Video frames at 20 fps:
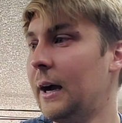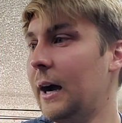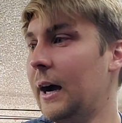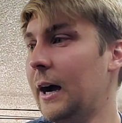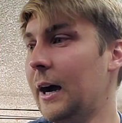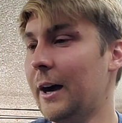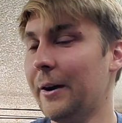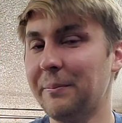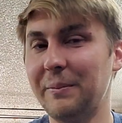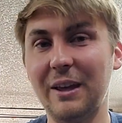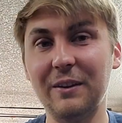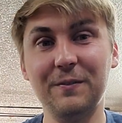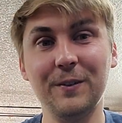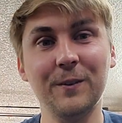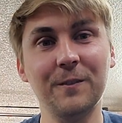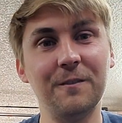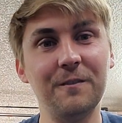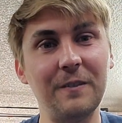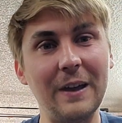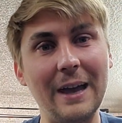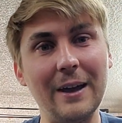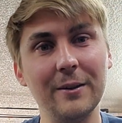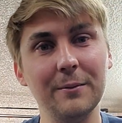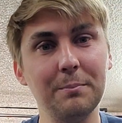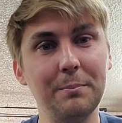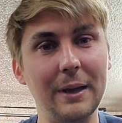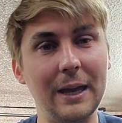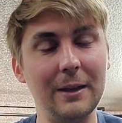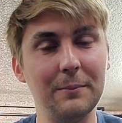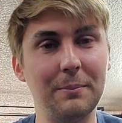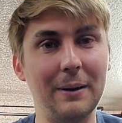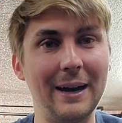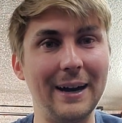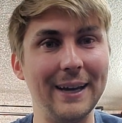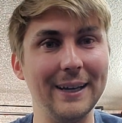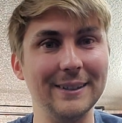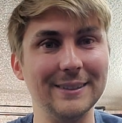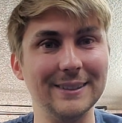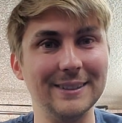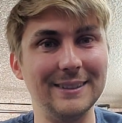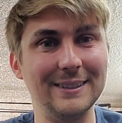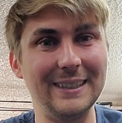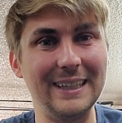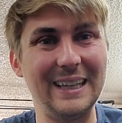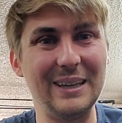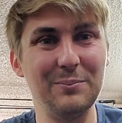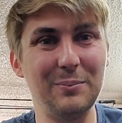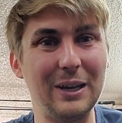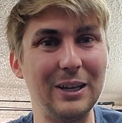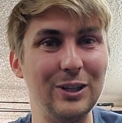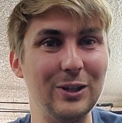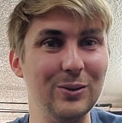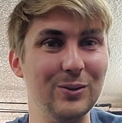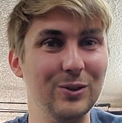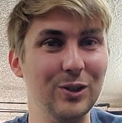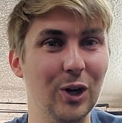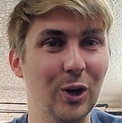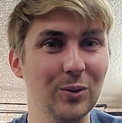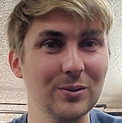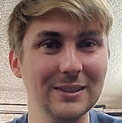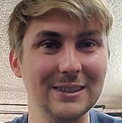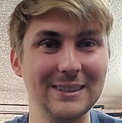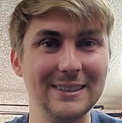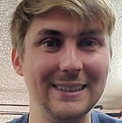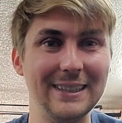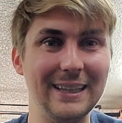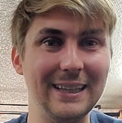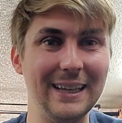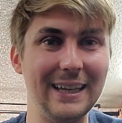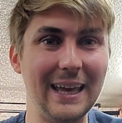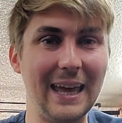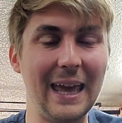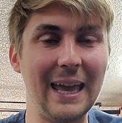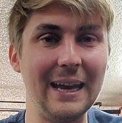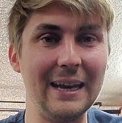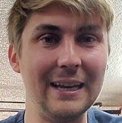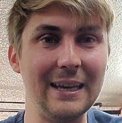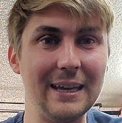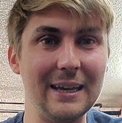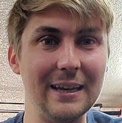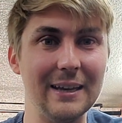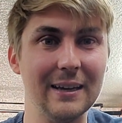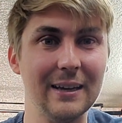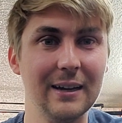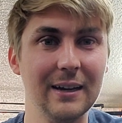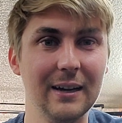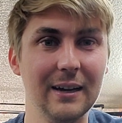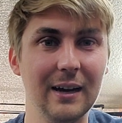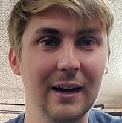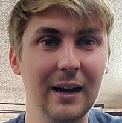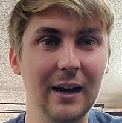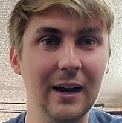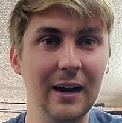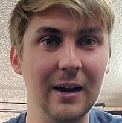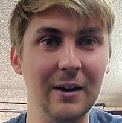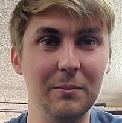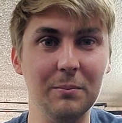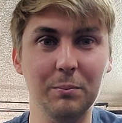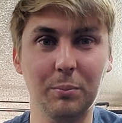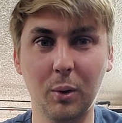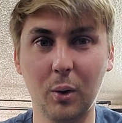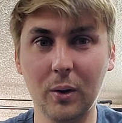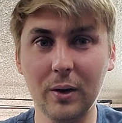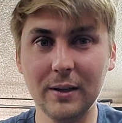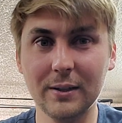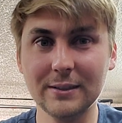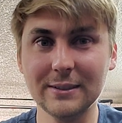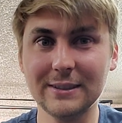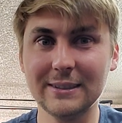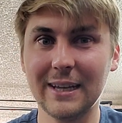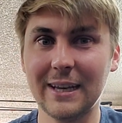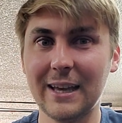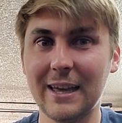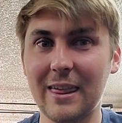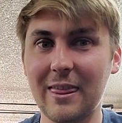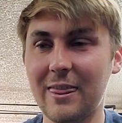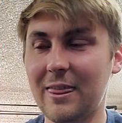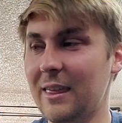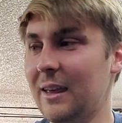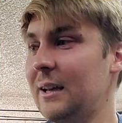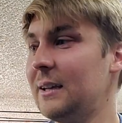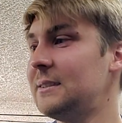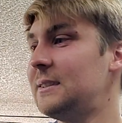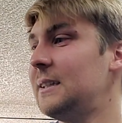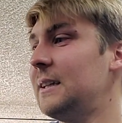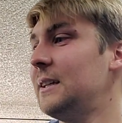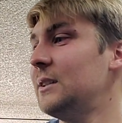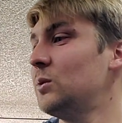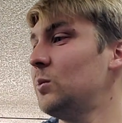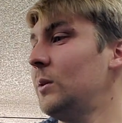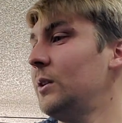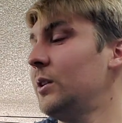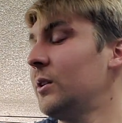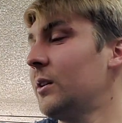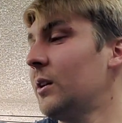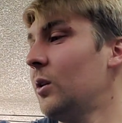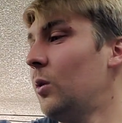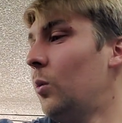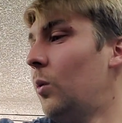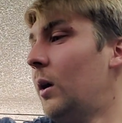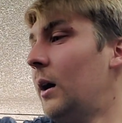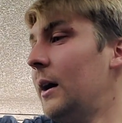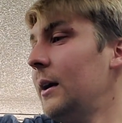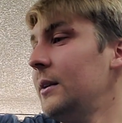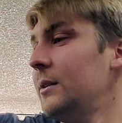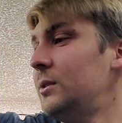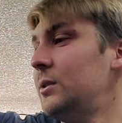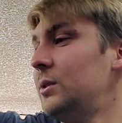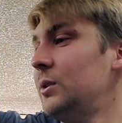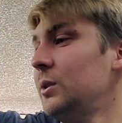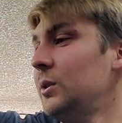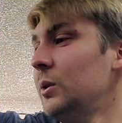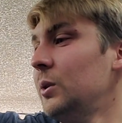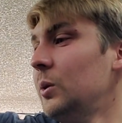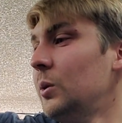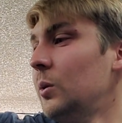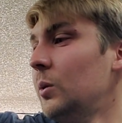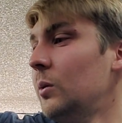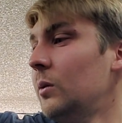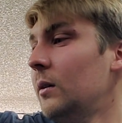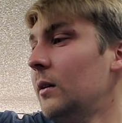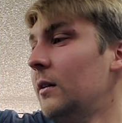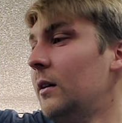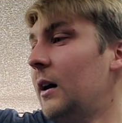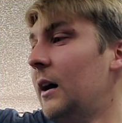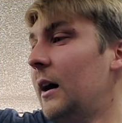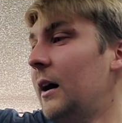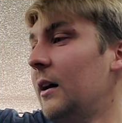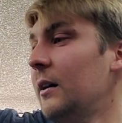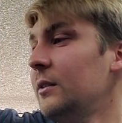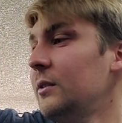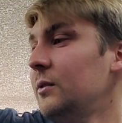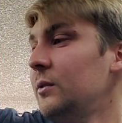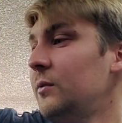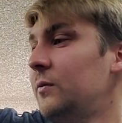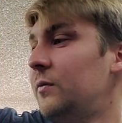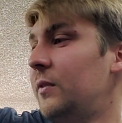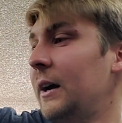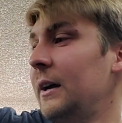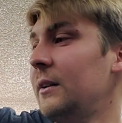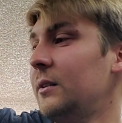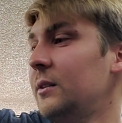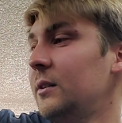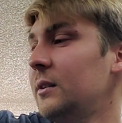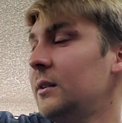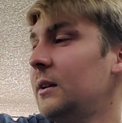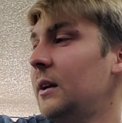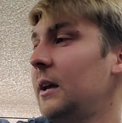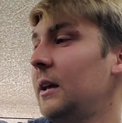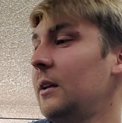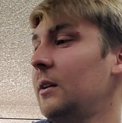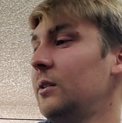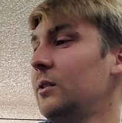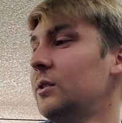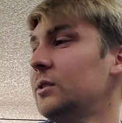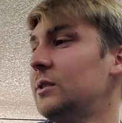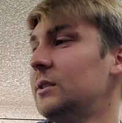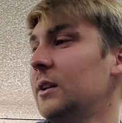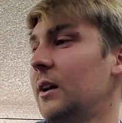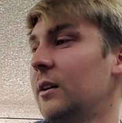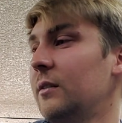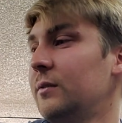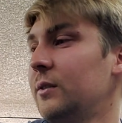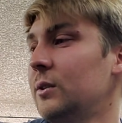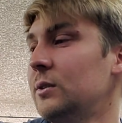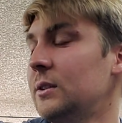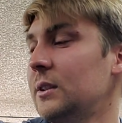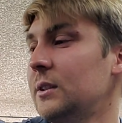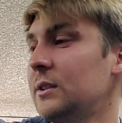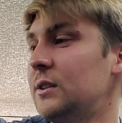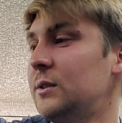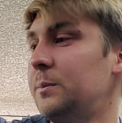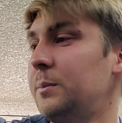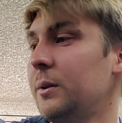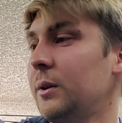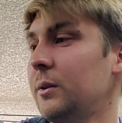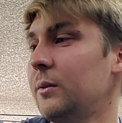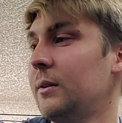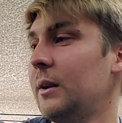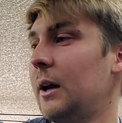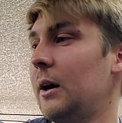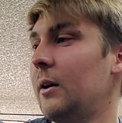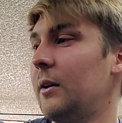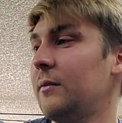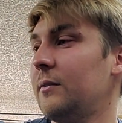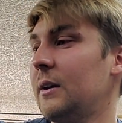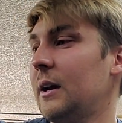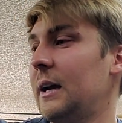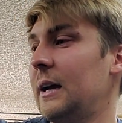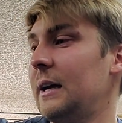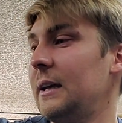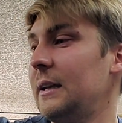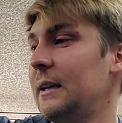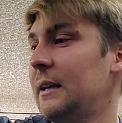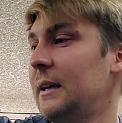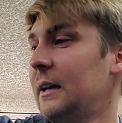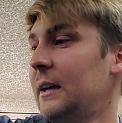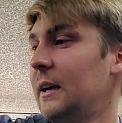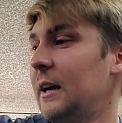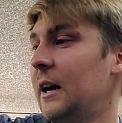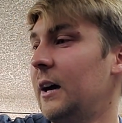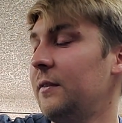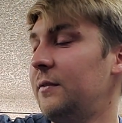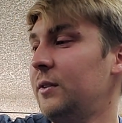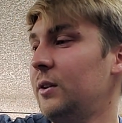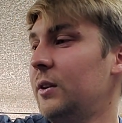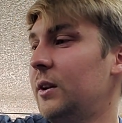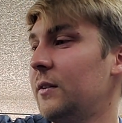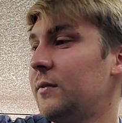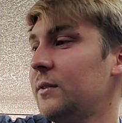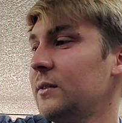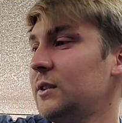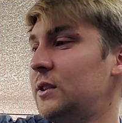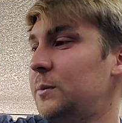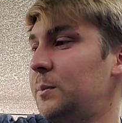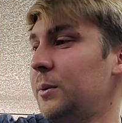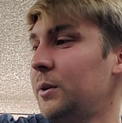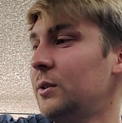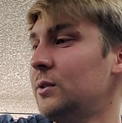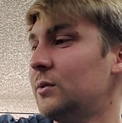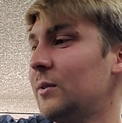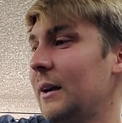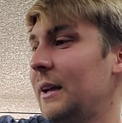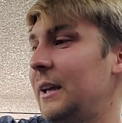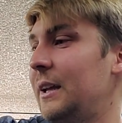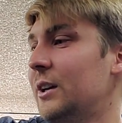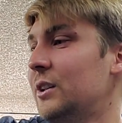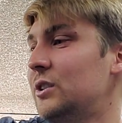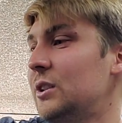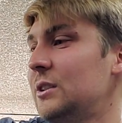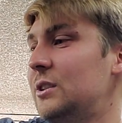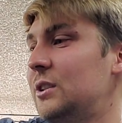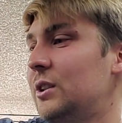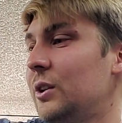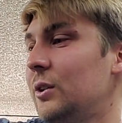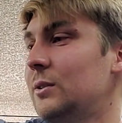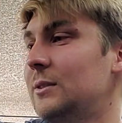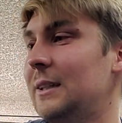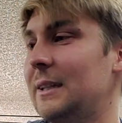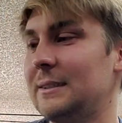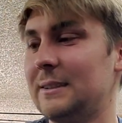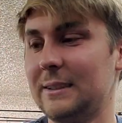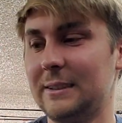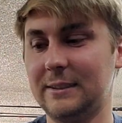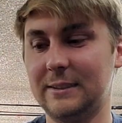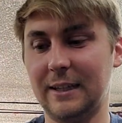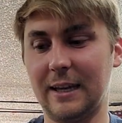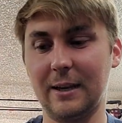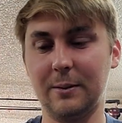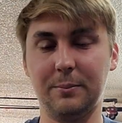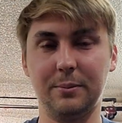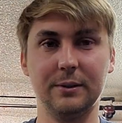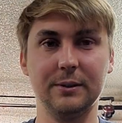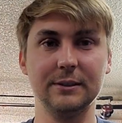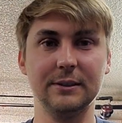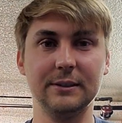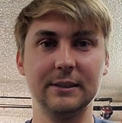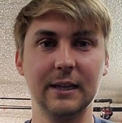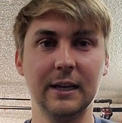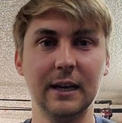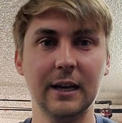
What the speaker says: If you found bait piles deep and you don't see any boils, this is when you're going to want to find yourself using a spoon. Now I've got a few different spoons right here just to use as examples.